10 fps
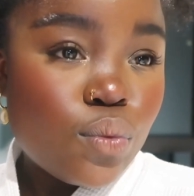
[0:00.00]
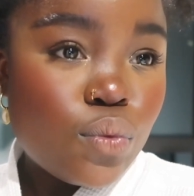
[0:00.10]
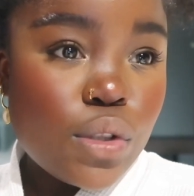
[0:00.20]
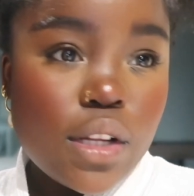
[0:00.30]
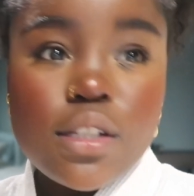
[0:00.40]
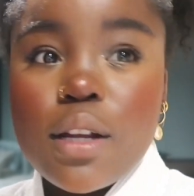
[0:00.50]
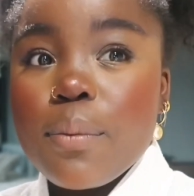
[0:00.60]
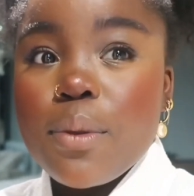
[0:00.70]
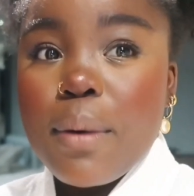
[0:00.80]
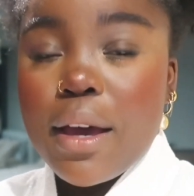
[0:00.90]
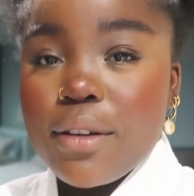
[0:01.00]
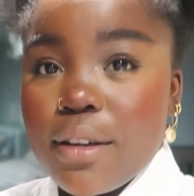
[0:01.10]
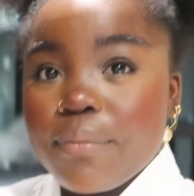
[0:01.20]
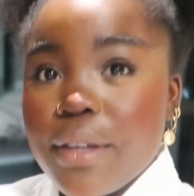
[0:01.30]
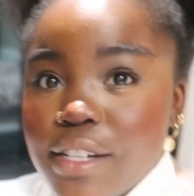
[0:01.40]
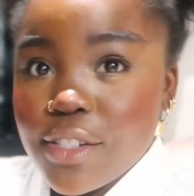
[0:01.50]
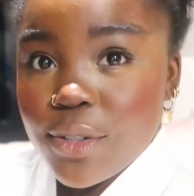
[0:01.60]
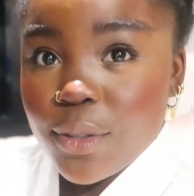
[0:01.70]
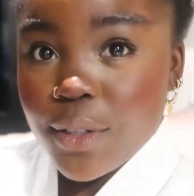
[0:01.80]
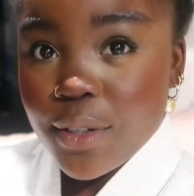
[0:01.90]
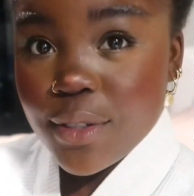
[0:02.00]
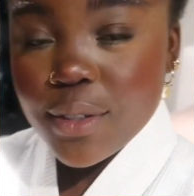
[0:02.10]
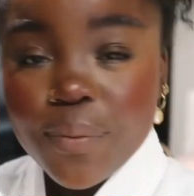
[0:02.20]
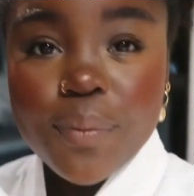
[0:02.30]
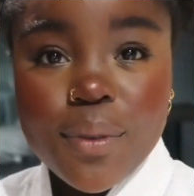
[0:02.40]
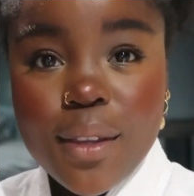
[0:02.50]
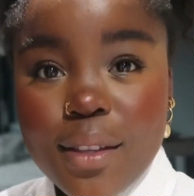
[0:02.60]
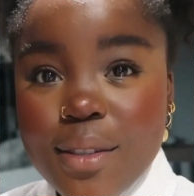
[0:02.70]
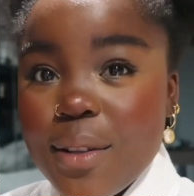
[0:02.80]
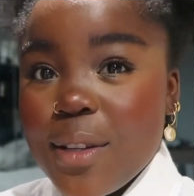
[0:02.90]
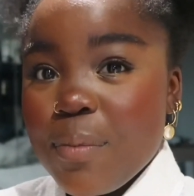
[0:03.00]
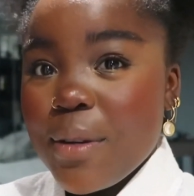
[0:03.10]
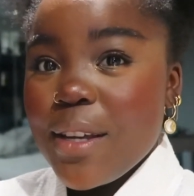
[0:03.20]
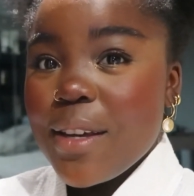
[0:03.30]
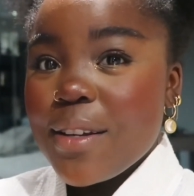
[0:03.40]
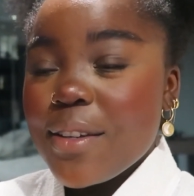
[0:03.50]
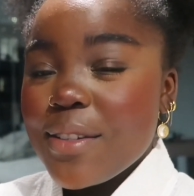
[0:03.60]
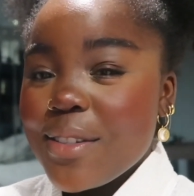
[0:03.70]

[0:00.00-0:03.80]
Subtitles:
touched up the powder, and it still looks pretty good.